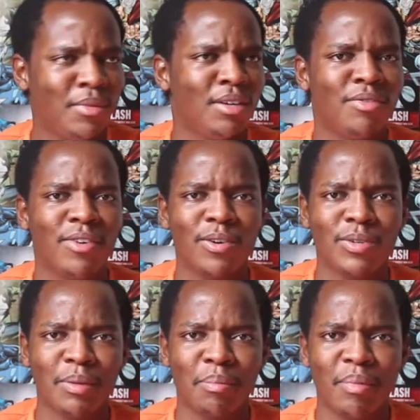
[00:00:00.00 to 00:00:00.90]
motherfucker
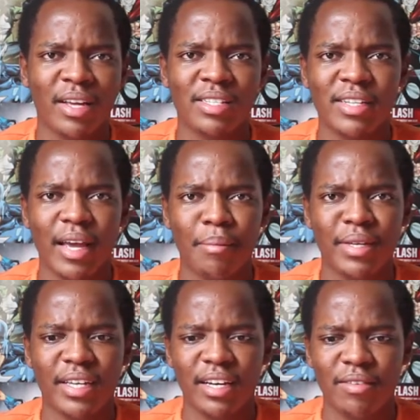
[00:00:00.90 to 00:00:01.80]
with the best
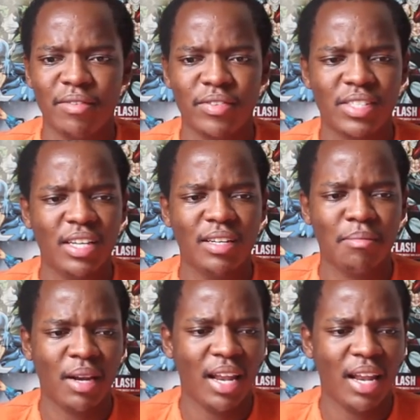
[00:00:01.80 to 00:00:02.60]
nappy hair I've ever seen in my